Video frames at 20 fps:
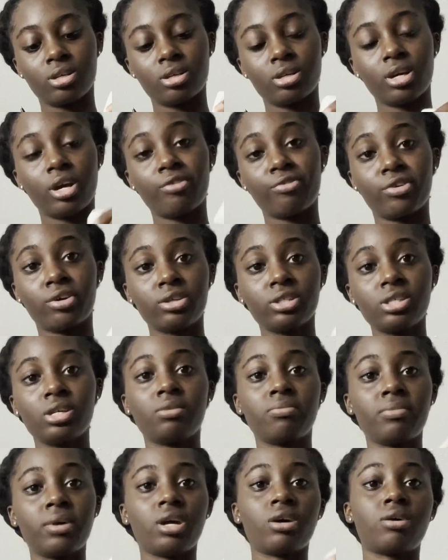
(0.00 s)
Every hotel
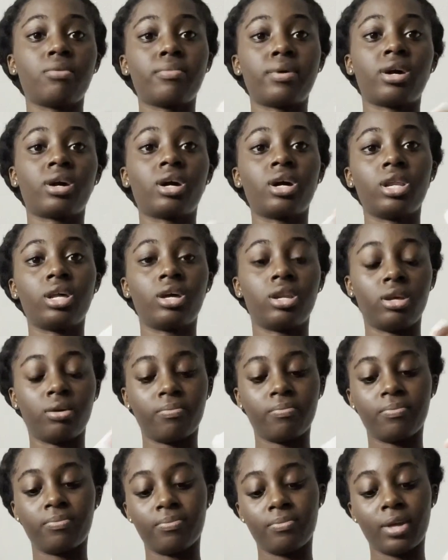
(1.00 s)
may I go, may I collect them.
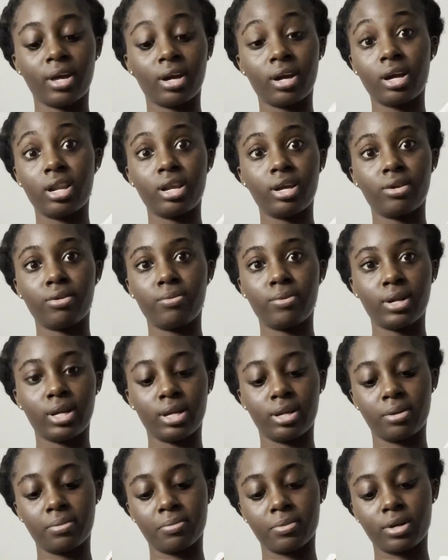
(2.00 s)
May I collect the whole of them,
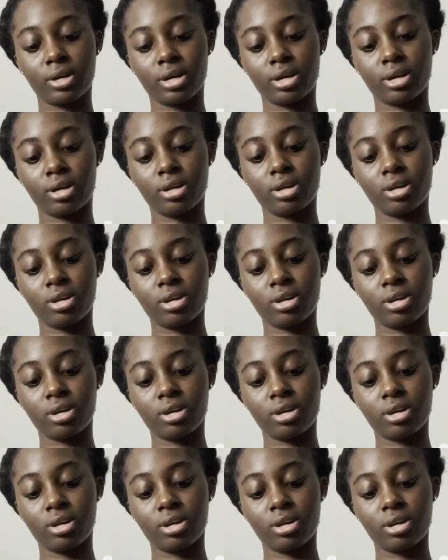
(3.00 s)
because